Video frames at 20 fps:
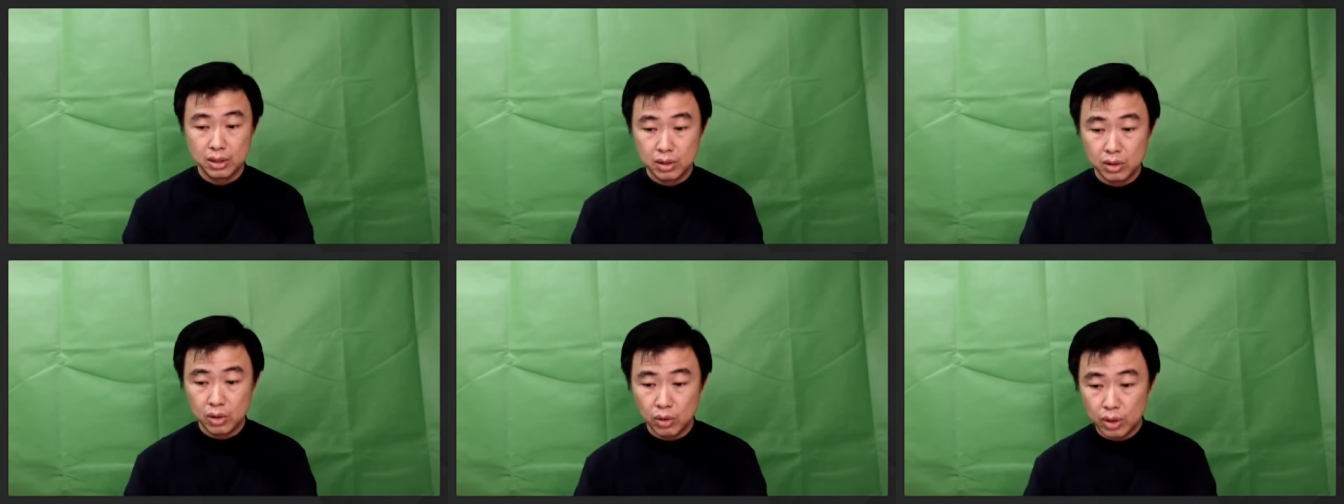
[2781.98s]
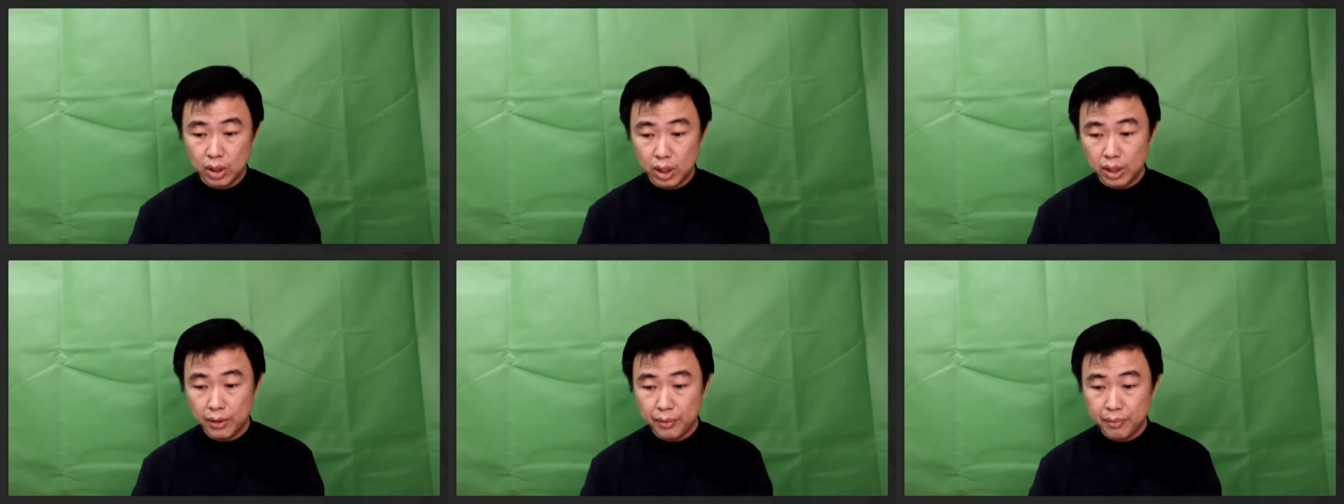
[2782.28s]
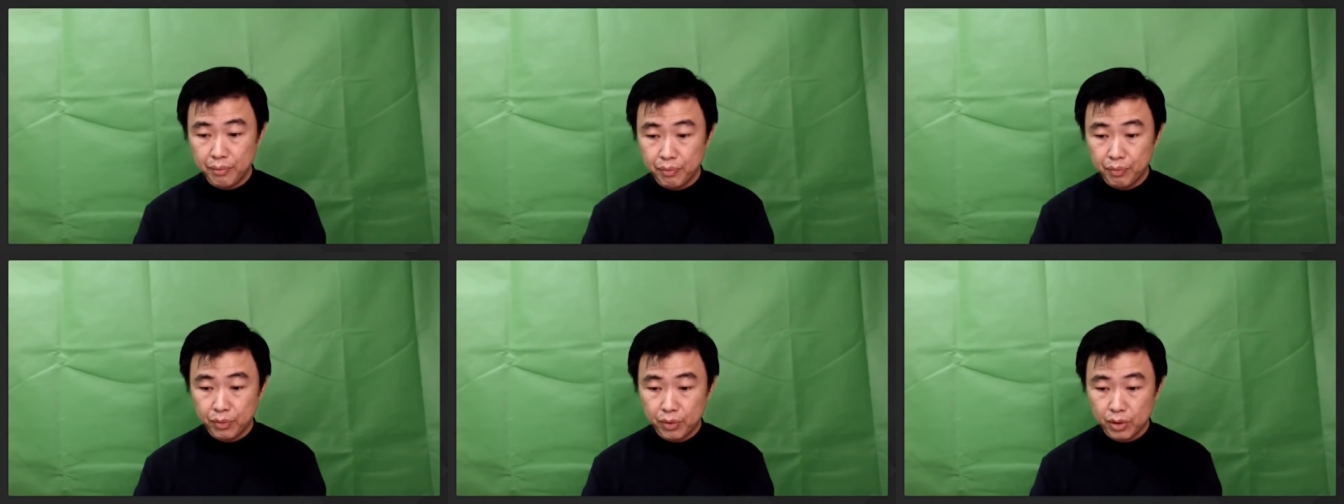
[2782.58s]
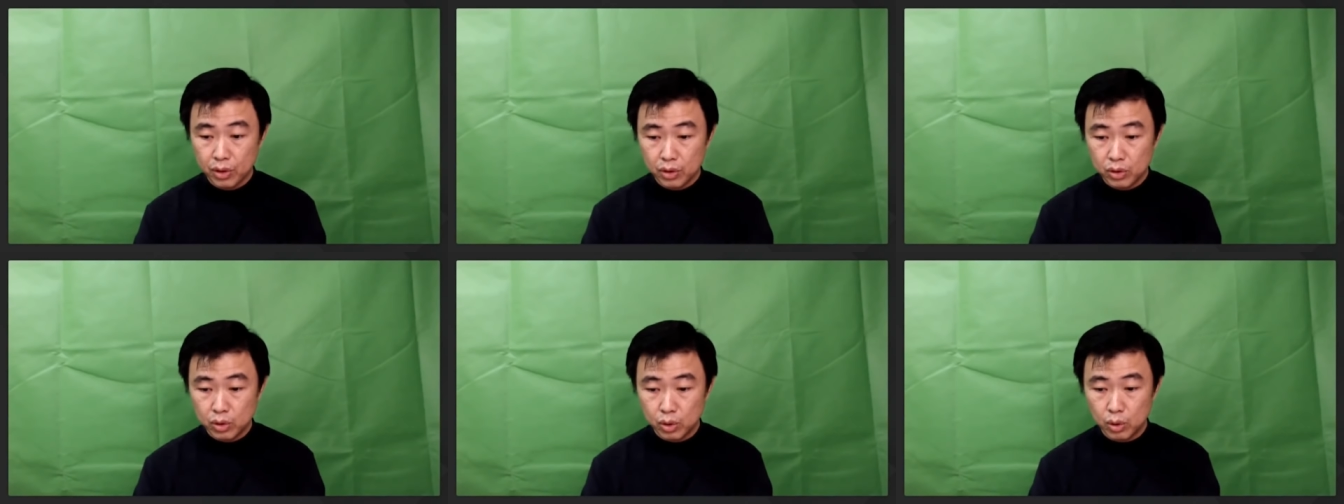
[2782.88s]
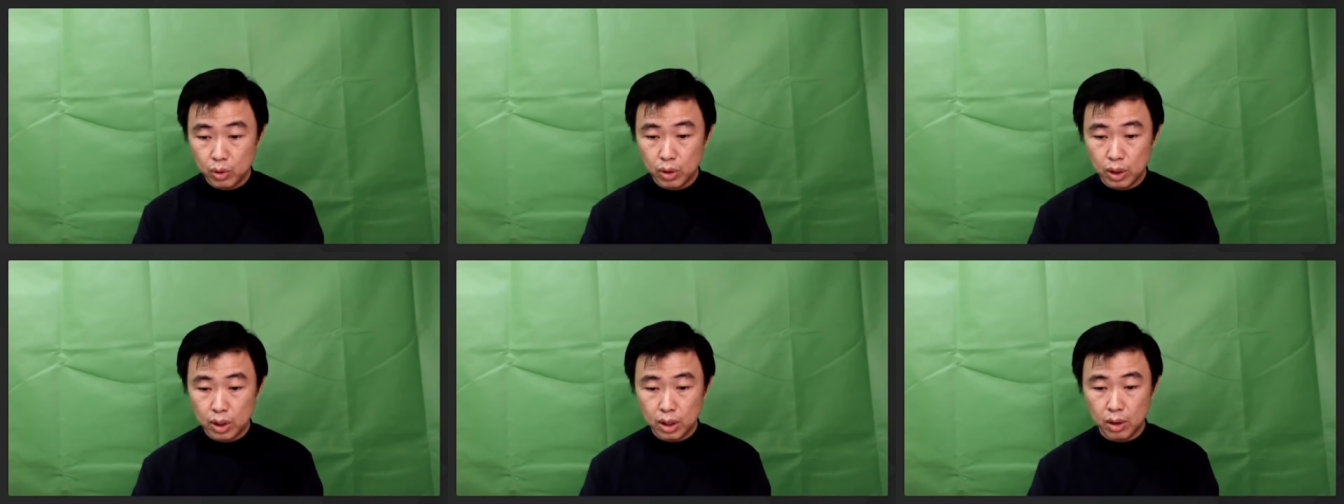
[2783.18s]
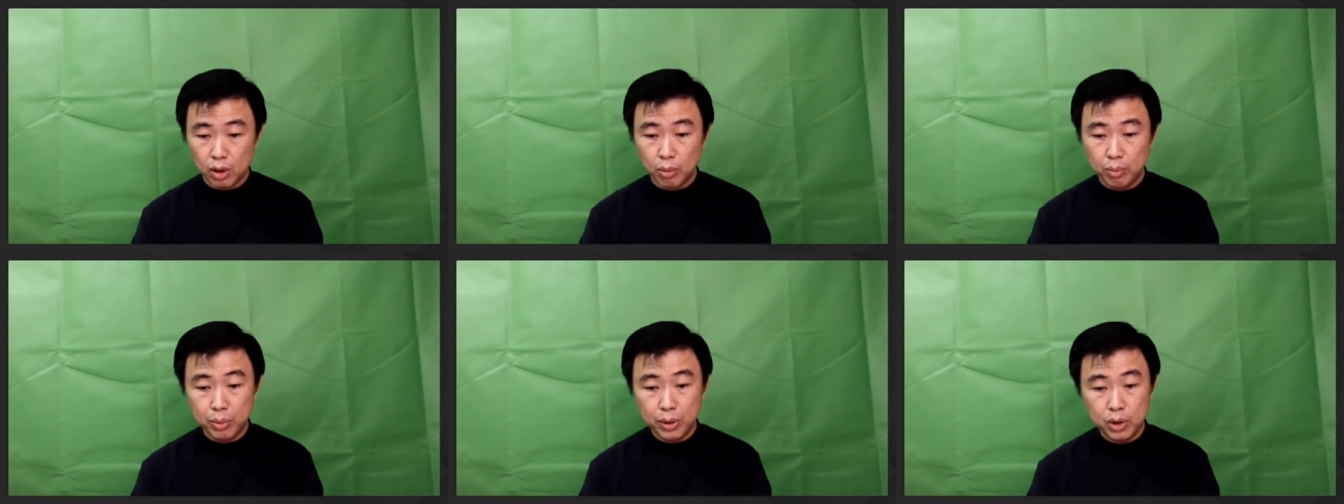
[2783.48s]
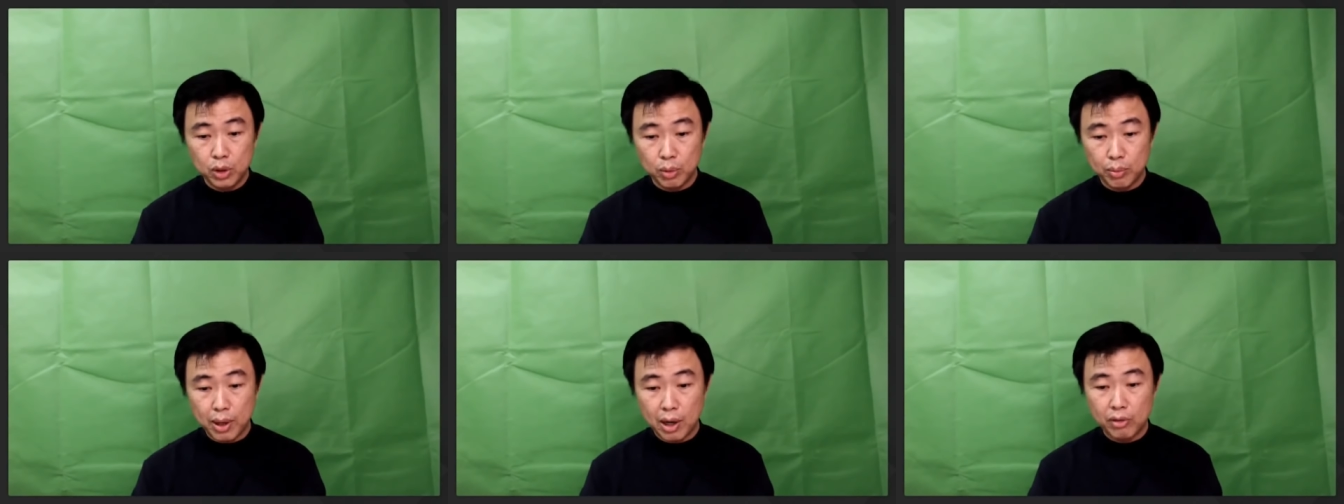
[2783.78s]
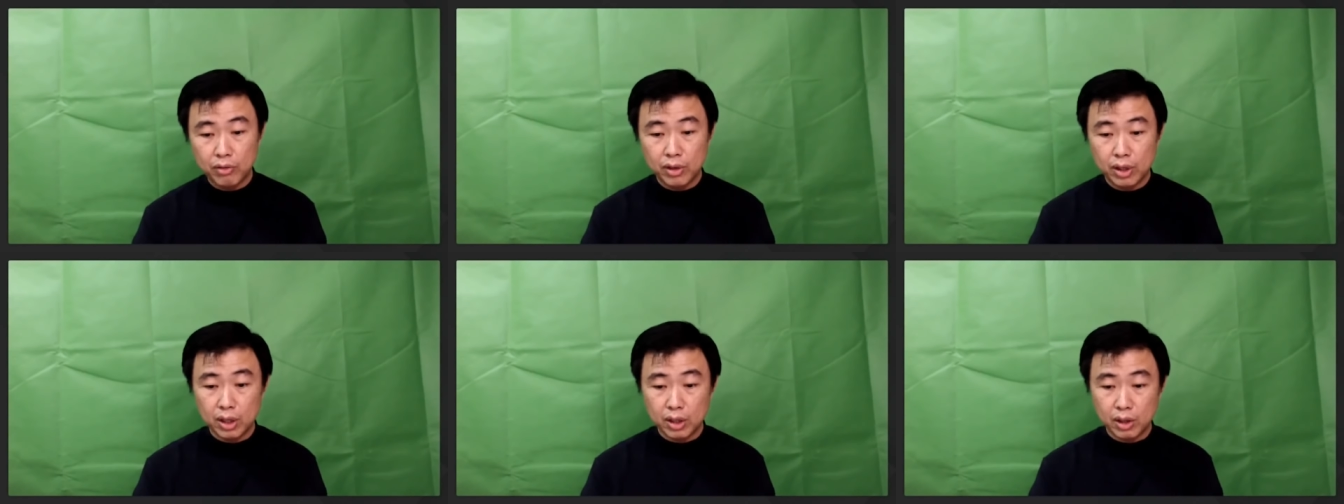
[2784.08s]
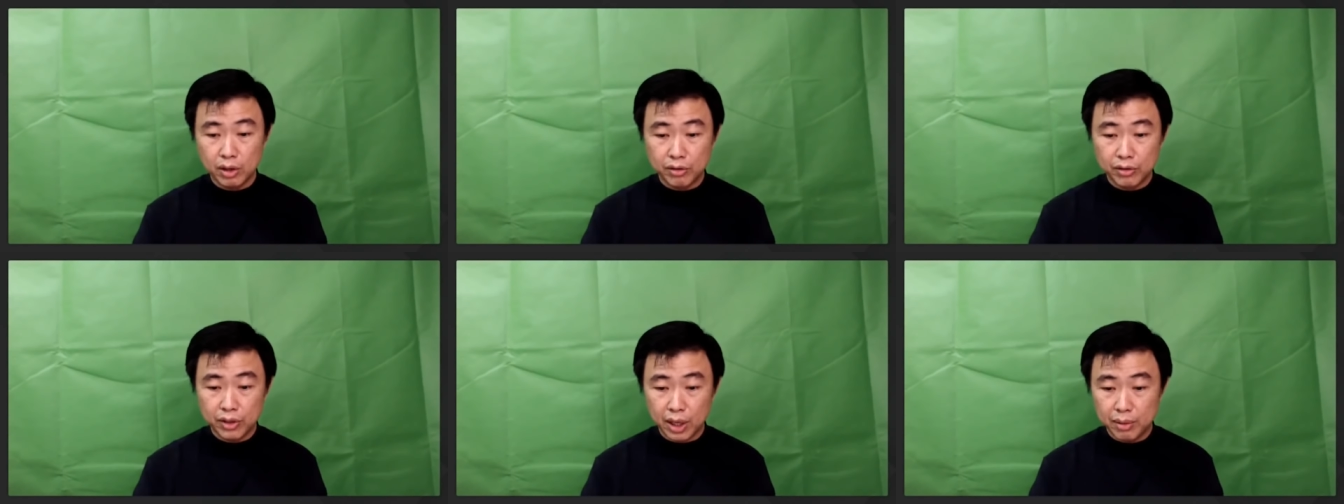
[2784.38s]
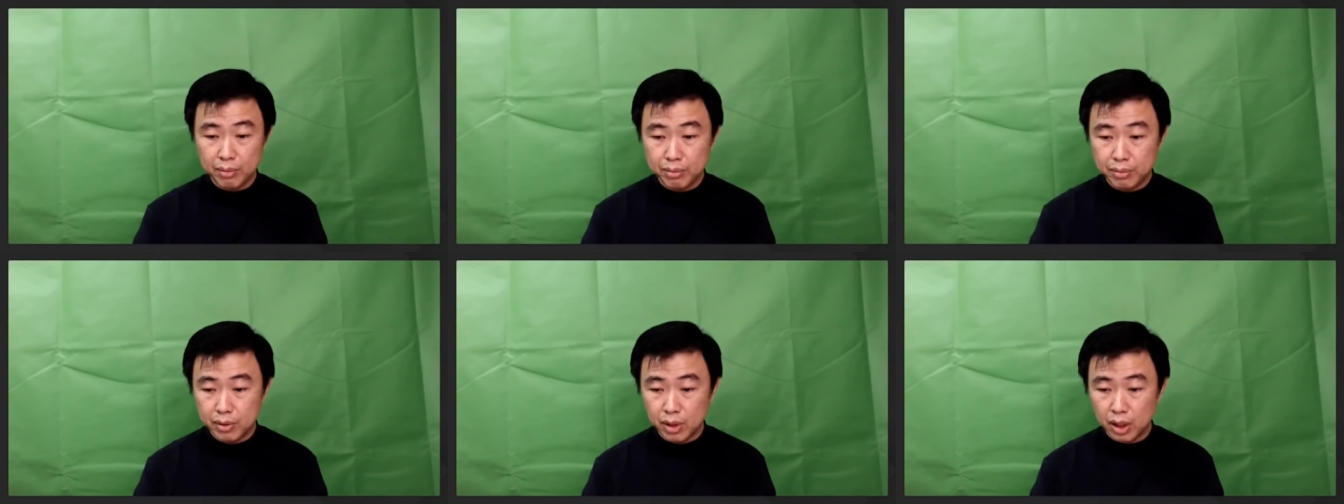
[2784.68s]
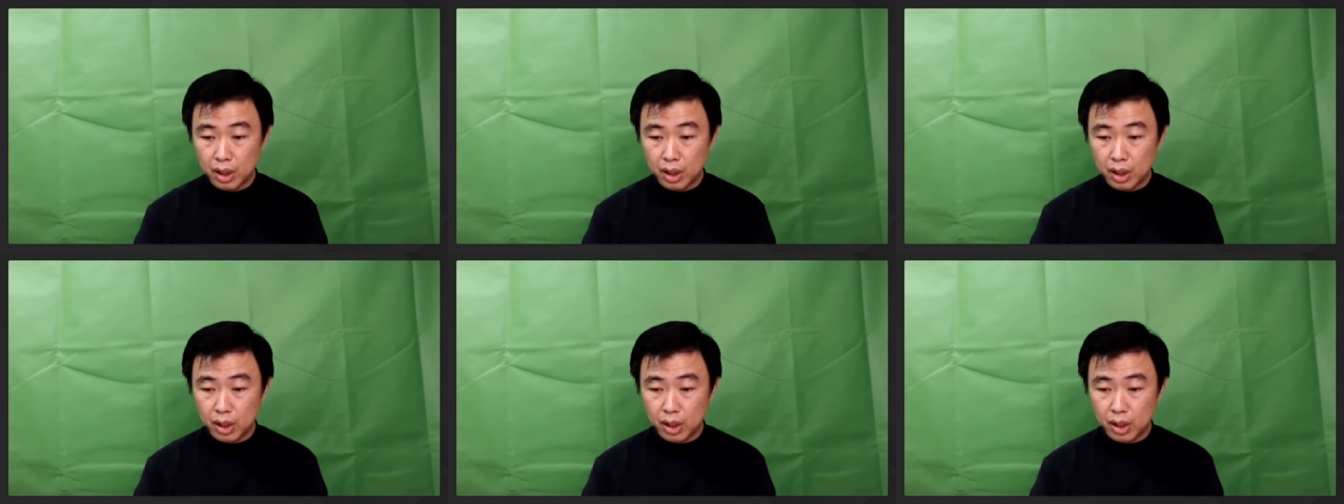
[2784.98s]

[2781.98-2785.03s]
Okay, so uh, open your mouth la, a lot of time.